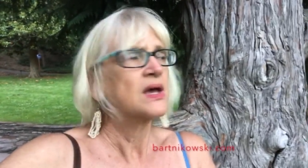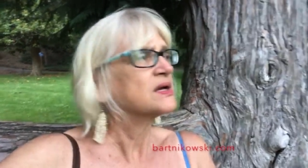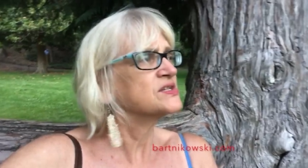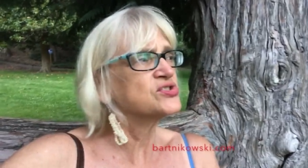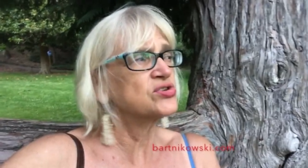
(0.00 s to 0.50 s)

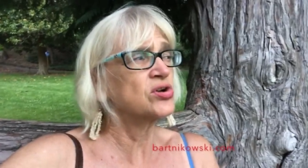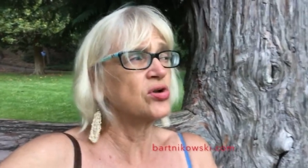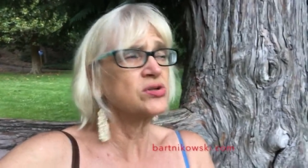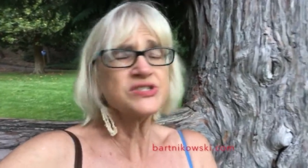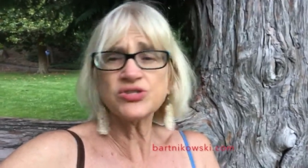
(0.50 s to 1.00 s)
Because you can
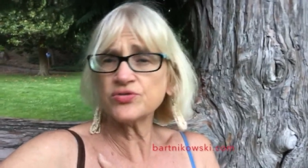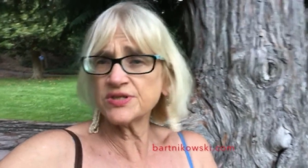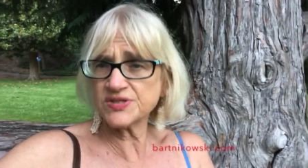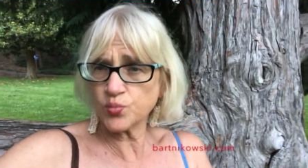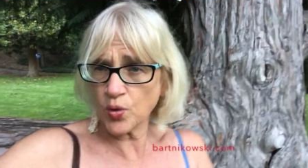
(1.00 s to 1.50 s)
only do
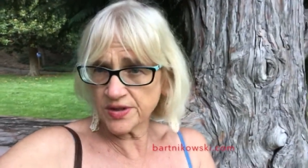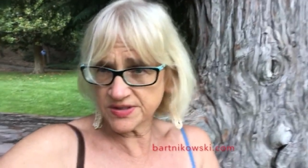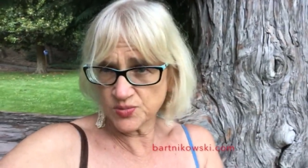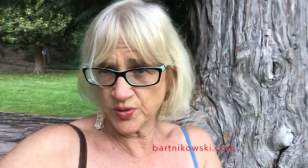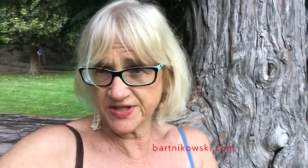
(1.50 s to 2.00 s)
this
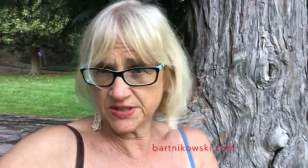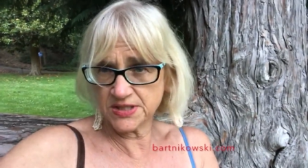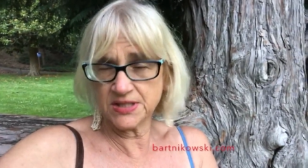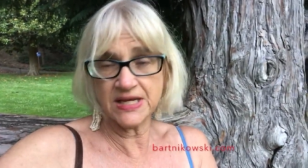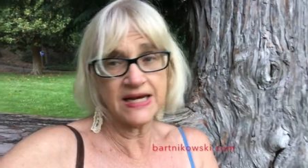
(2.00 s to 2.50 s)
once, what he
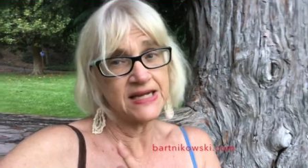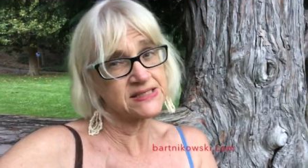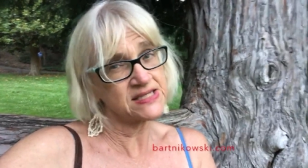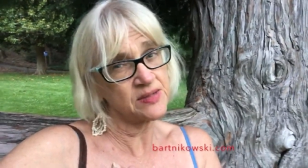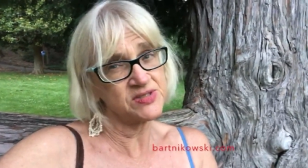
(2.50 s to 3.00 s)
did. Then next
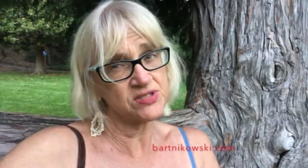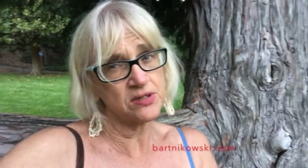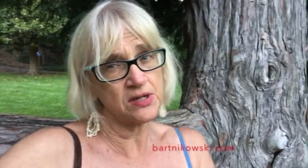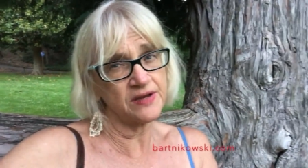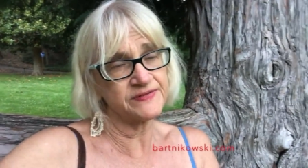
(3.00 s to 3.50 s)
time he's going
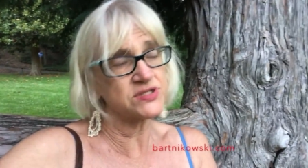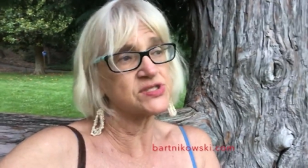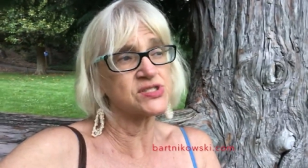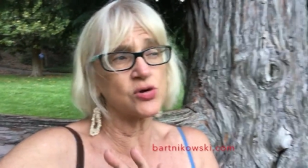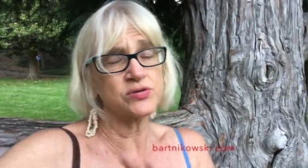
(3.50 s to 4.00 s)
to have to
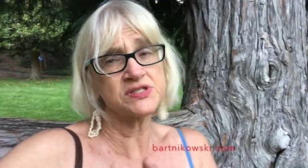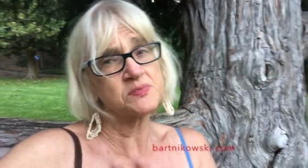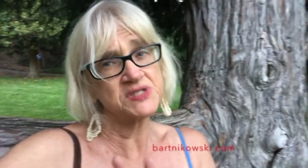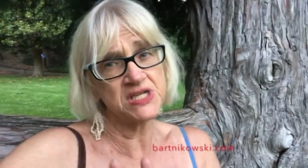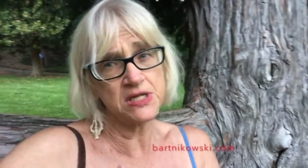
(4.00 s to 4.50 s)
sew
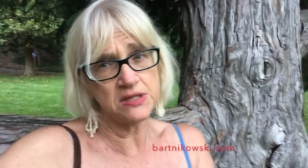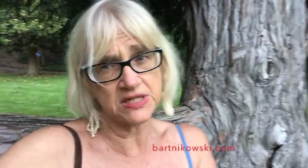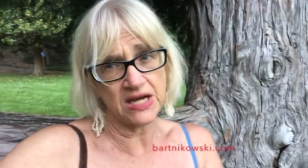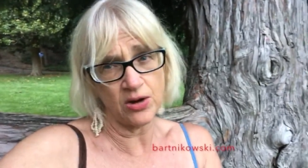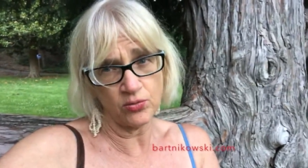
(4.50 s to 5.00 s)
some teeth
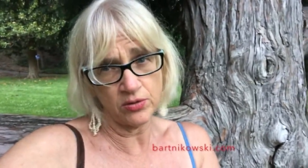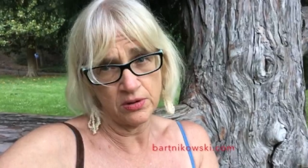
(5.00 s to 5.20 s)
down